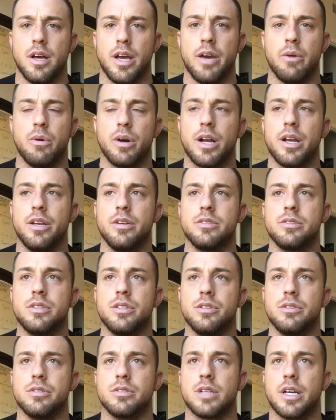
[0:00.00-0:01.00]
And what I used to
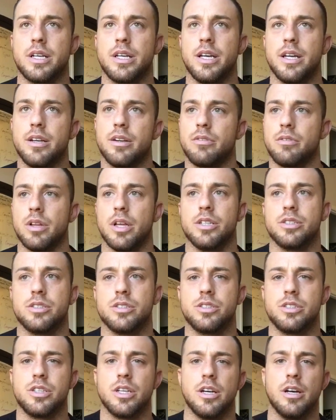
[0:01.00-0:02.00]
do is I'd get in a
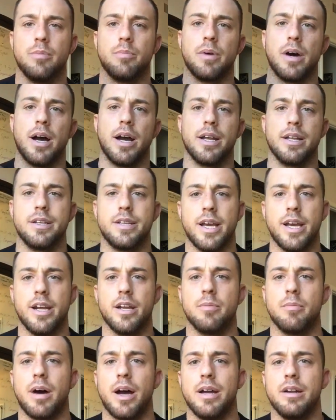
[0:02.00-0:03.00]
relationship, I'd date
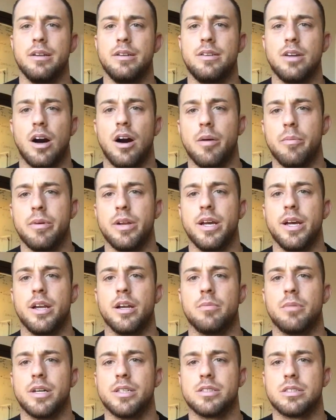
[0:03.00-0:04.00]
them, I'd dominate
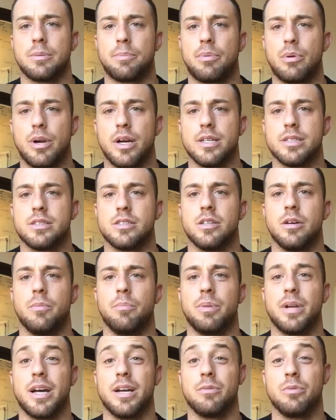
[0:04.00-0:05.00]
them, I'd suppress
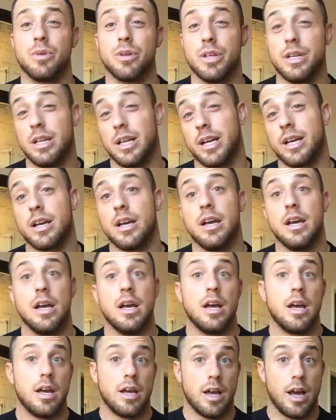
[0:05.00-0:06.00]
them, but I'd really, like,
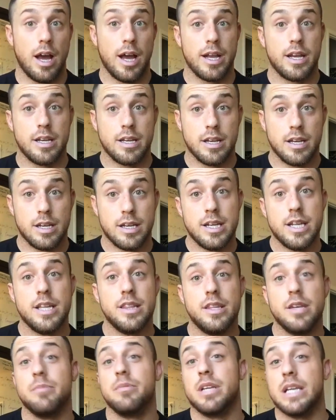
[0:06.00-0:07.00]
I'd
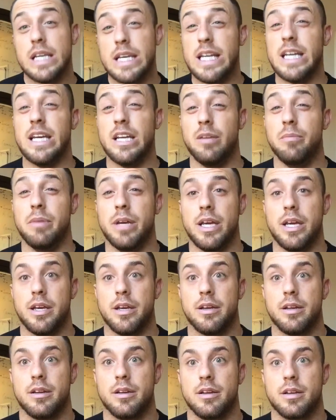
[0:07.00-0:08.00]
need them to need
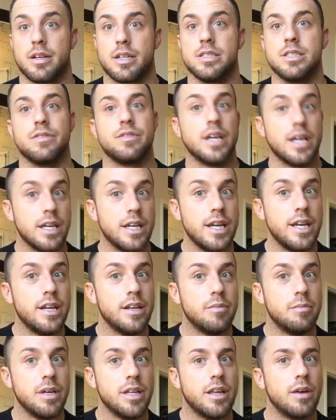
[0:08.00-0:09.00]
me. Because if they
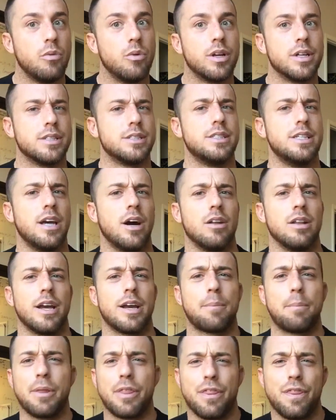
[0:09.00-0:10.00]
needed me, they wouldn't see how,
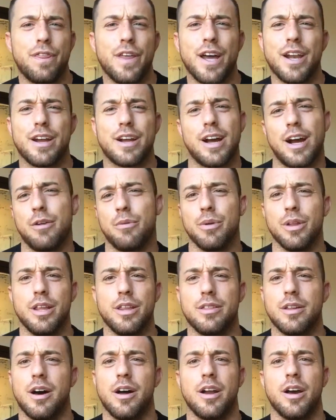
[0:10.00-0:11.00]
like, pathetic I really
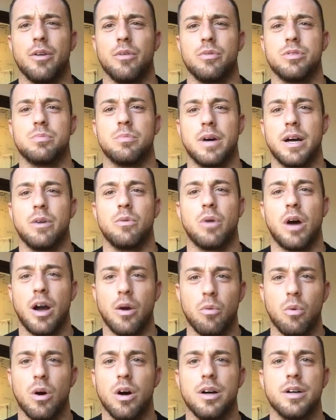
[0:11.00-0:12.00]
thought I
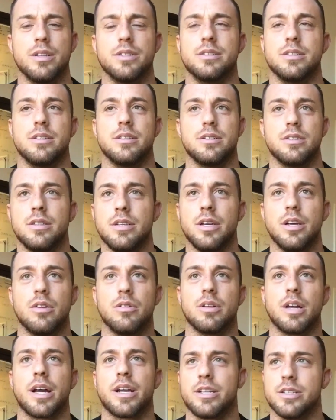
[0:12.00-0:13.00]
was. And, you
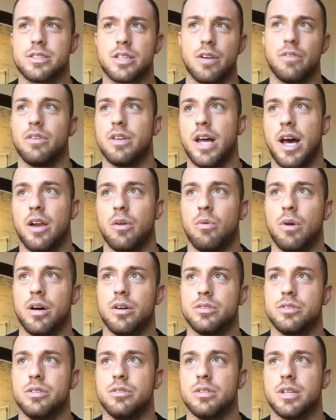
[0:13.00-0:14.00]
know, I discovered that a
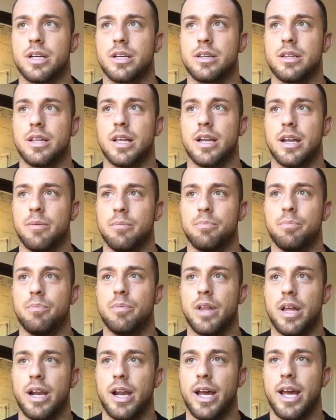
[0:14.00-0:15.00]
while too, like, that
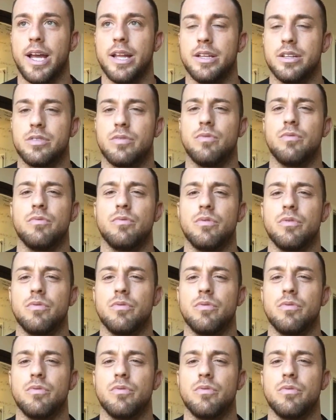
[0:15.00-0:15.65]
I had this